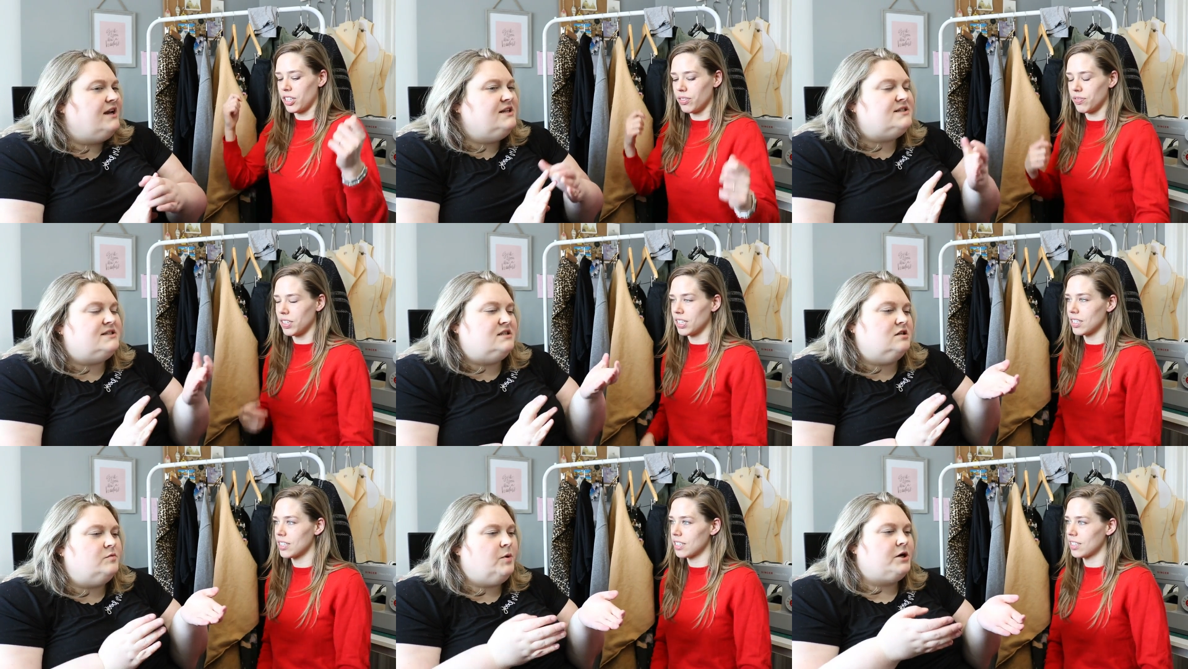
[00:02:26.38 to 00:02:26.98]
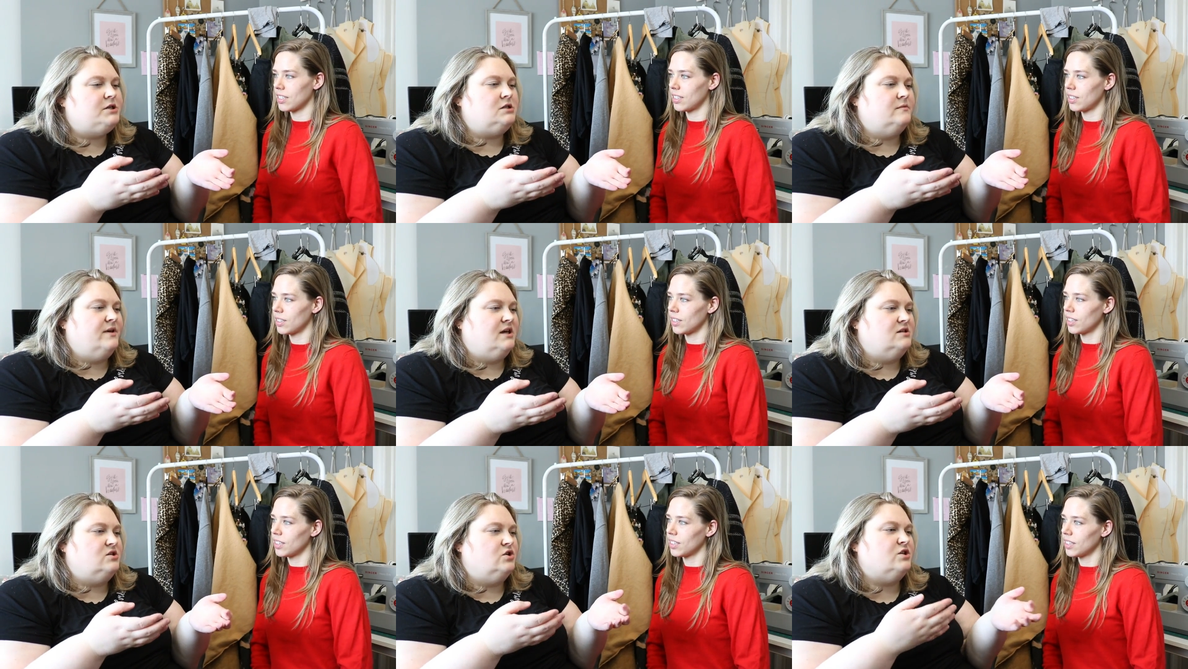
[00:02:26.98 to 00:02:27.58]
Speaker 1: and it's still personal
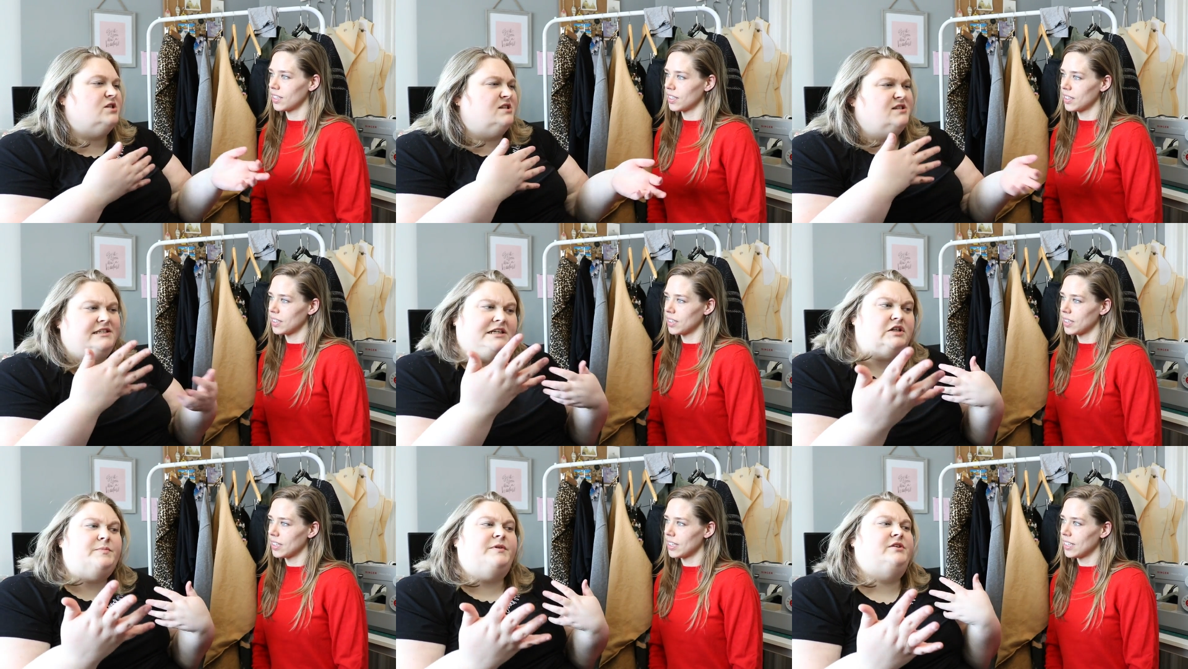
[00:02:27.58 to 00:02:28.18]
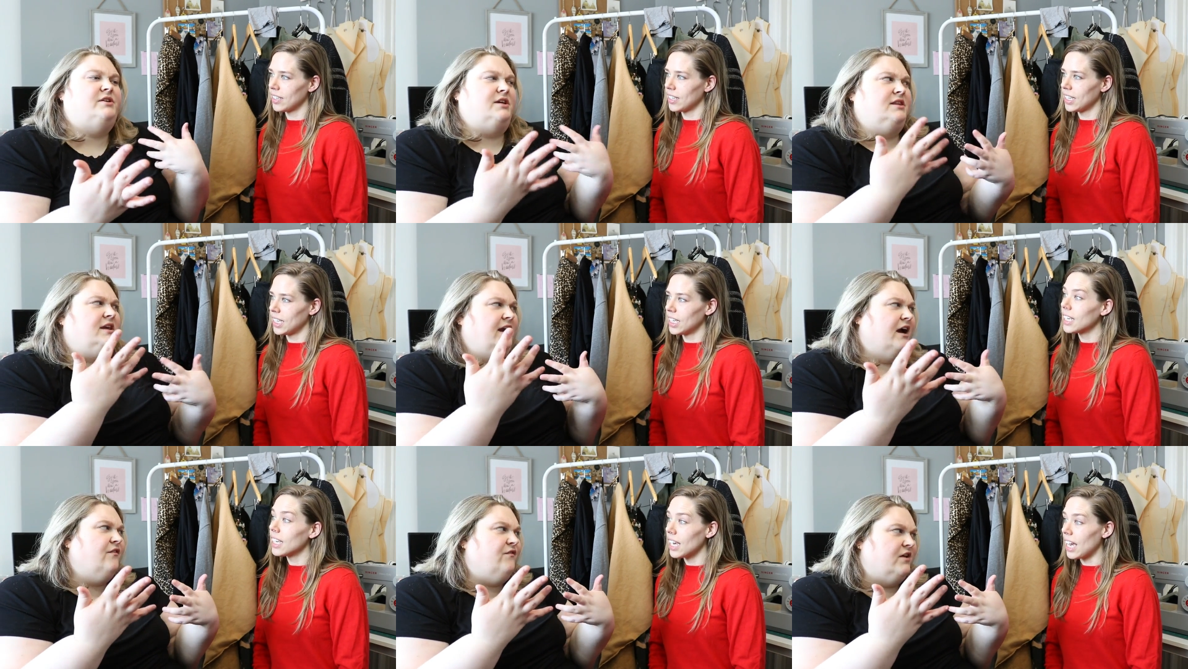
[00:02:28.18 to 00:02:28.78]
because you're still building
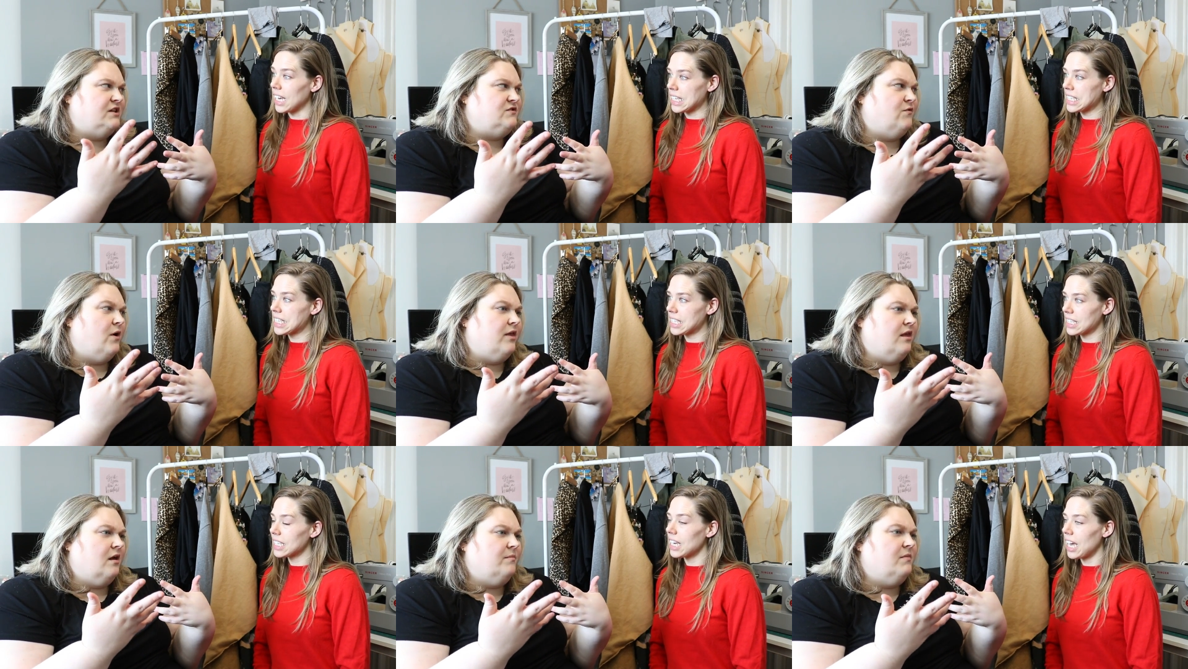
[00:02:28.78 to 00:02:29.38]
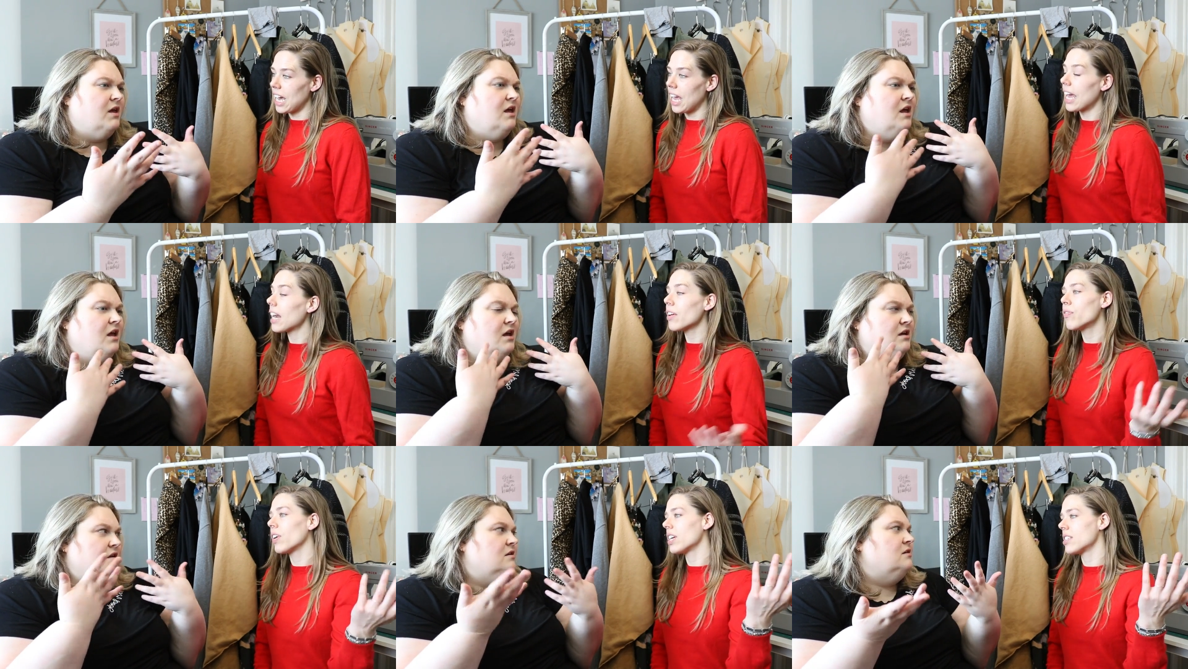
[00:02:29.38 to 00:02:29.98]
the outfits yes. for them. Yeah,
Speaker 2: and
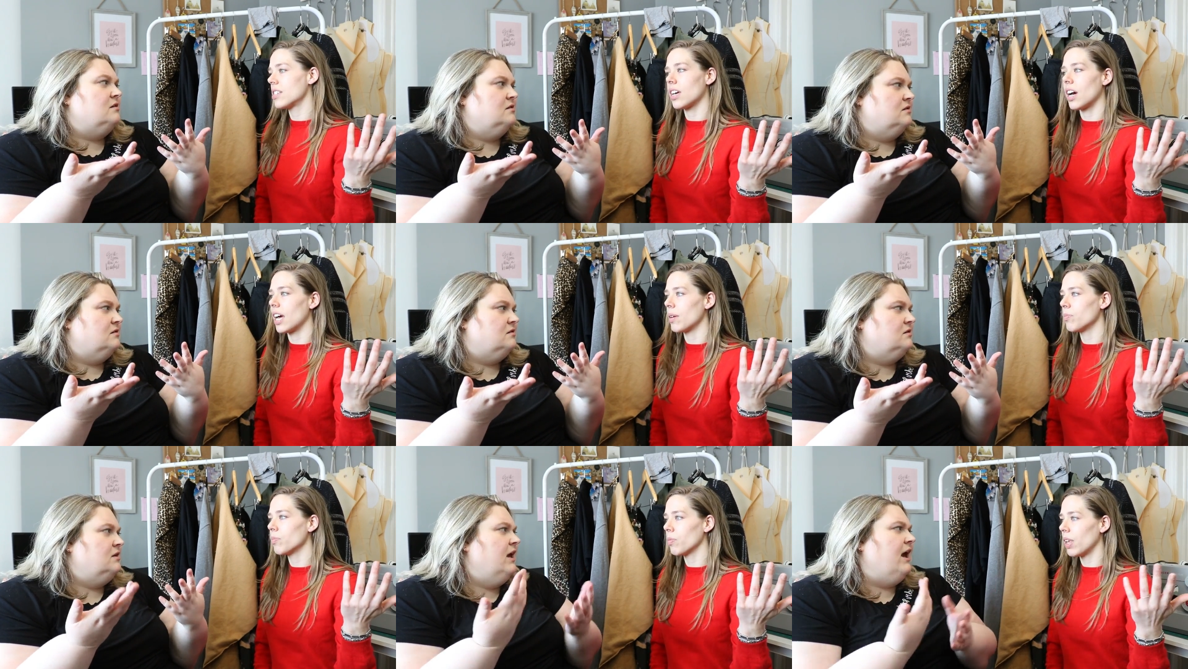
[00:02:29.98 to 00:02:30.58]
I FaceTime.